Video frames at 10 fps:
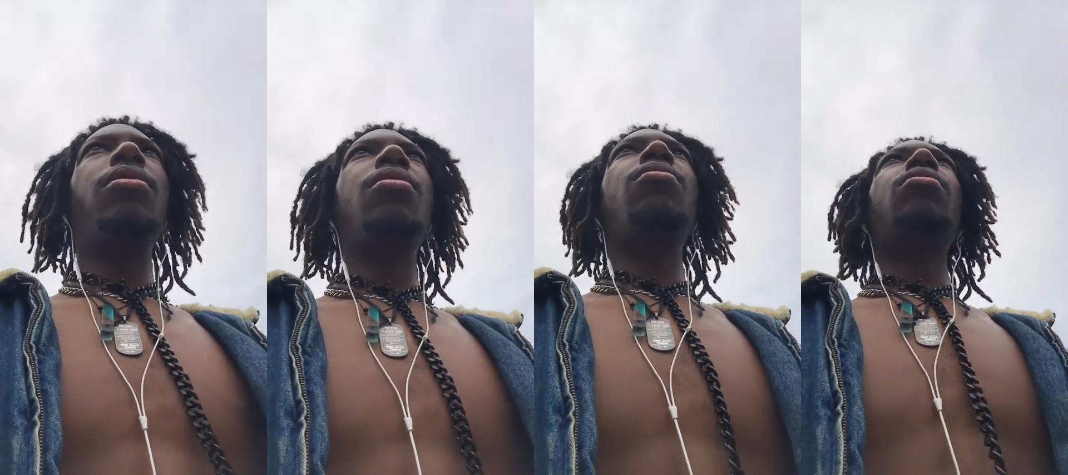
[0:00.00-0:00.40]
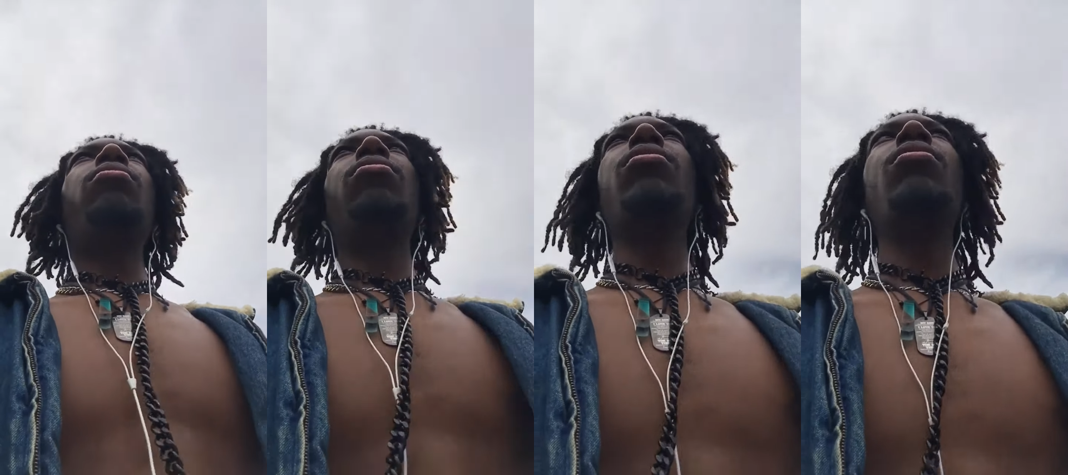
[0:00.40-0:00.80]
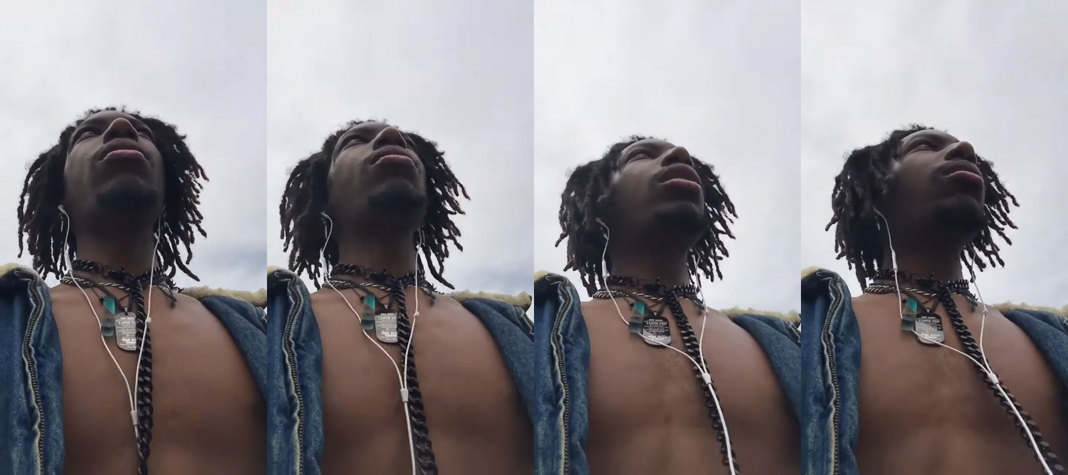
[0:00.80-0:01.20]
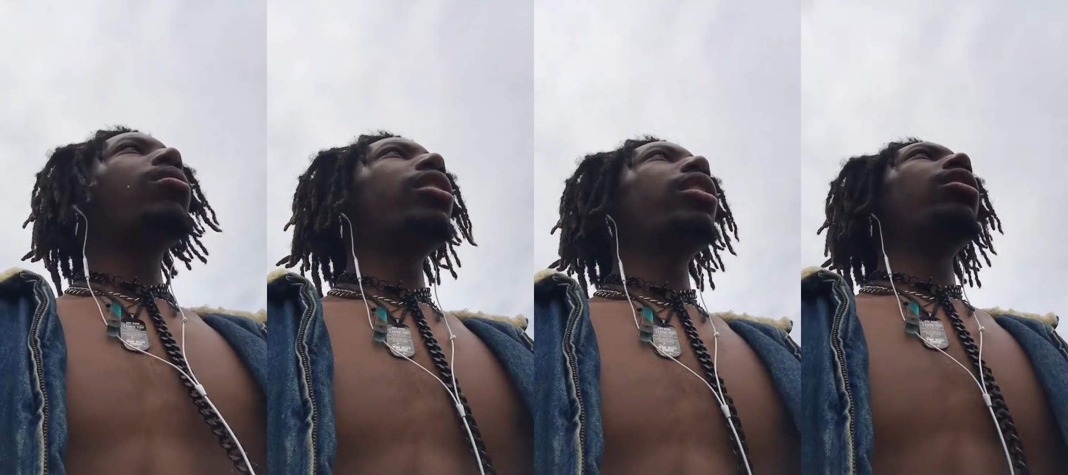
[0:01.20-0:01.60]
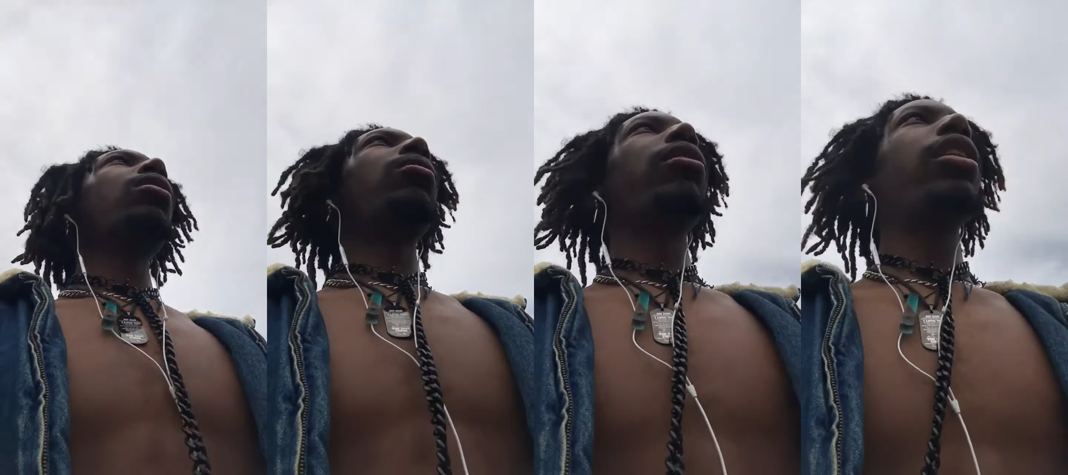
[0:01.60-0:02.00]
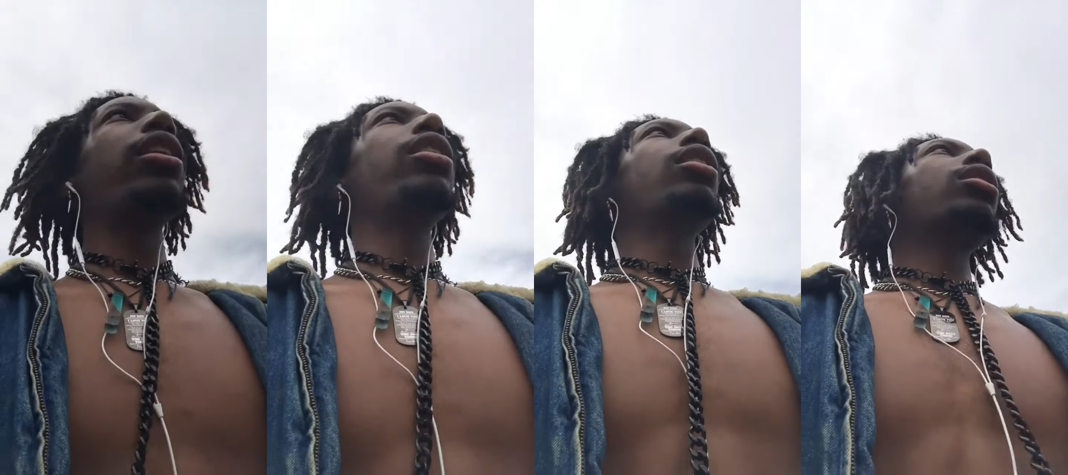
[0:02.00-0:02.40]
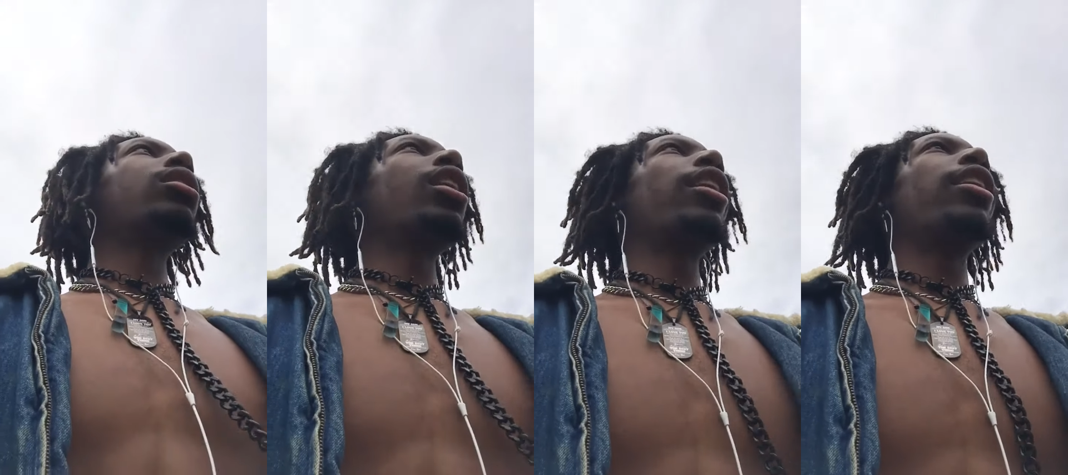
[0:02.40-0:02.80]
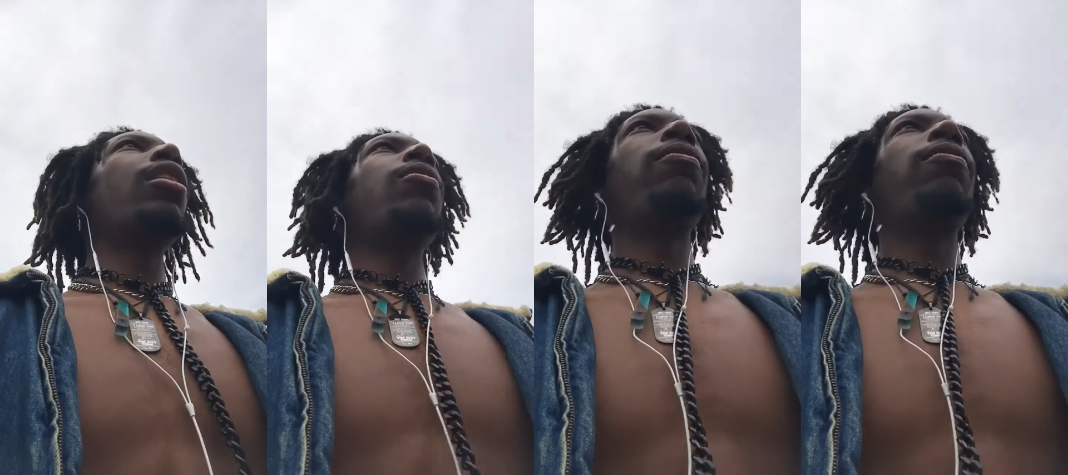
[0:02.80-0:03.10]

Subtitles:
[unreadable: no face in view]